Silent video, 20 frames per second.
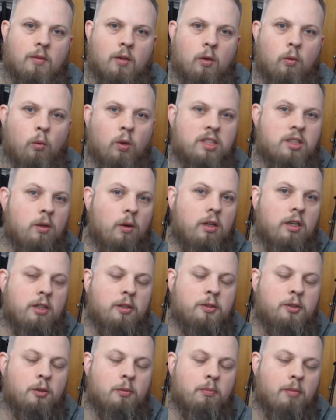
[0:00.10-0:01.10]
What's going on
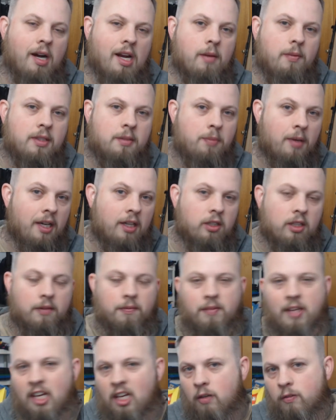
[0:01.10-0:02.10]
YouTube? My name is Bancroft.
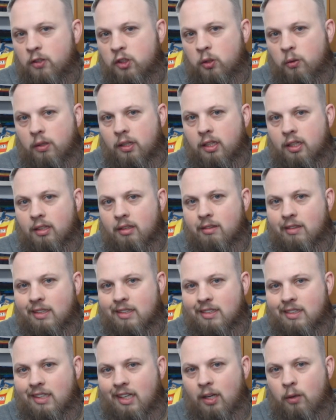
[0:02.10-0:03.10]
Thank you for tuning in. And
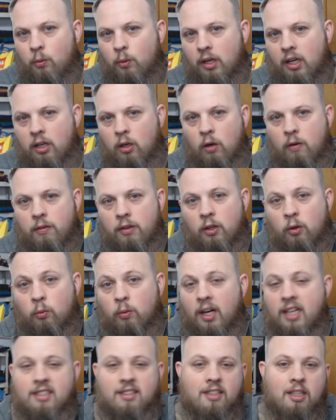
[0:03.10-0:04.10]
today we're going to go over the
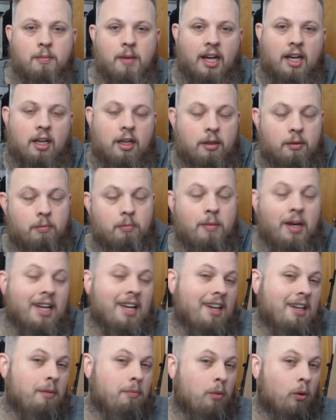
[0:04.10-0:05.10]
rest of the
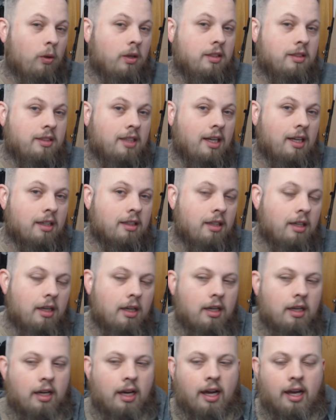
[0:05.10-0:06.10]
Mechikabura deck
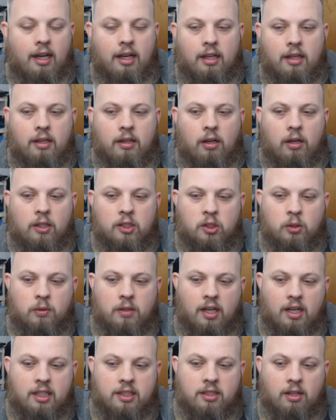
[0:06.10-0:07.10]
and also
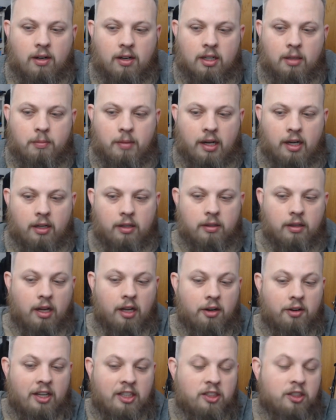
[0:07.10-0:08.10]
kind of talk about
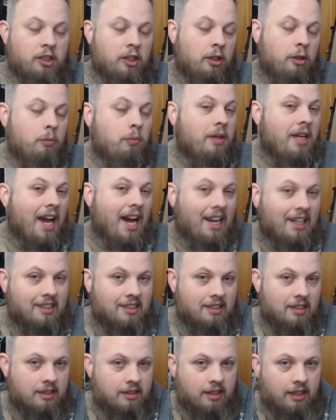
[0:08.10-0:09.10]
other things that could be added
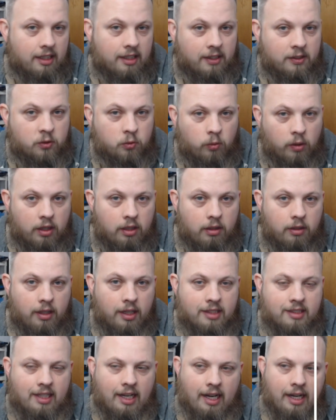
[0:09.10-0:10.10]
to the deck, as well
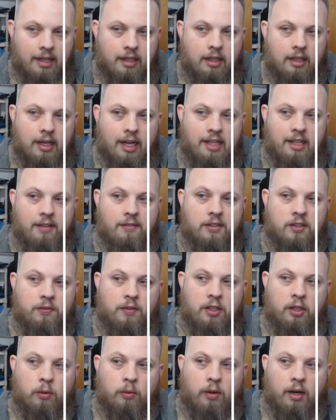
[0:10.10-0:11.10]
as at the end of this
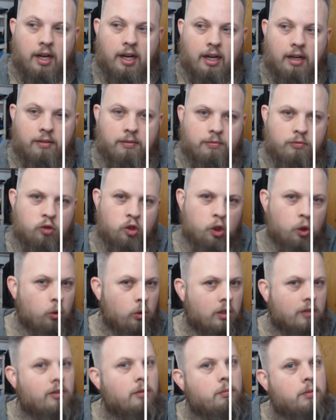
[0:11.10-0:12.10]
video, will have two
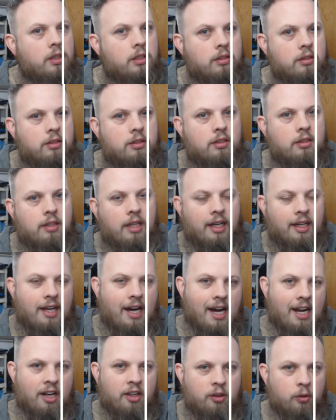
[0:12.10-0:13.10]
different builds that I
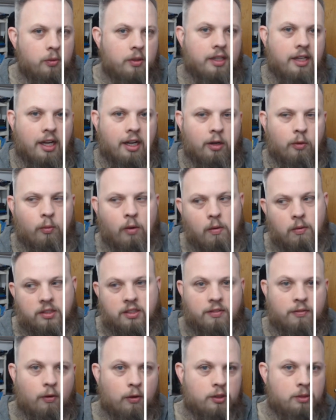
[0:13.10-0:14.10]
kind of threw together. One was a
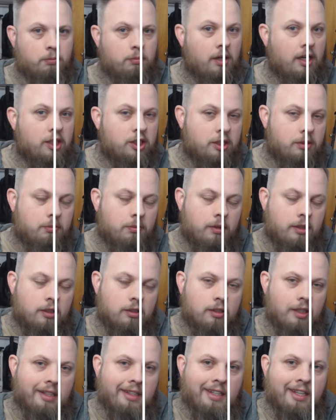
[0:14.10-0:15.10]
first impression
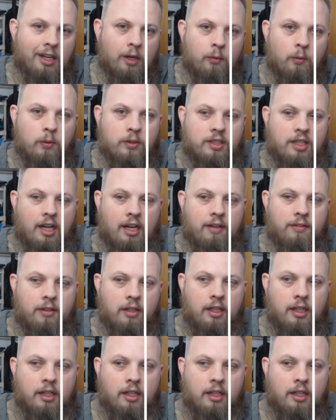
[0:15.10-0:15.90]
build and the other one was kind of